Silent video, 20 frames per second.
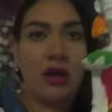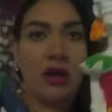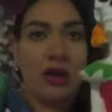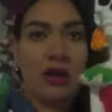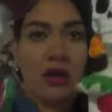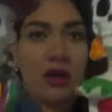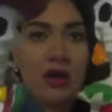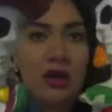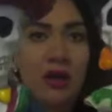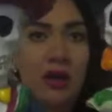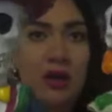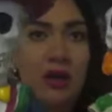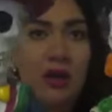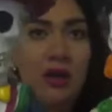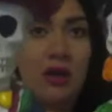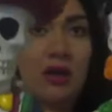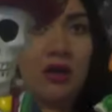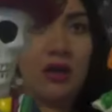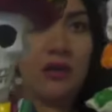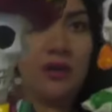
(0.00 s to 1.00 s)

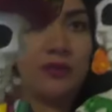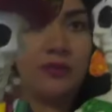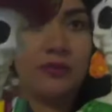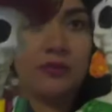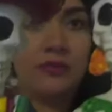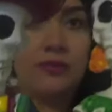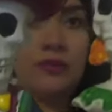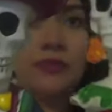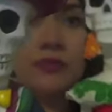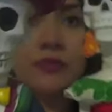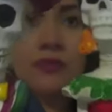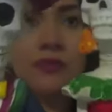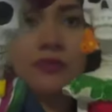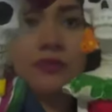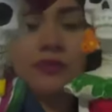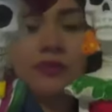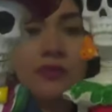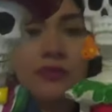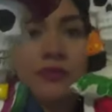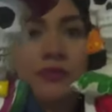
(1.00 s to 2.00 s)
Nobody speaks.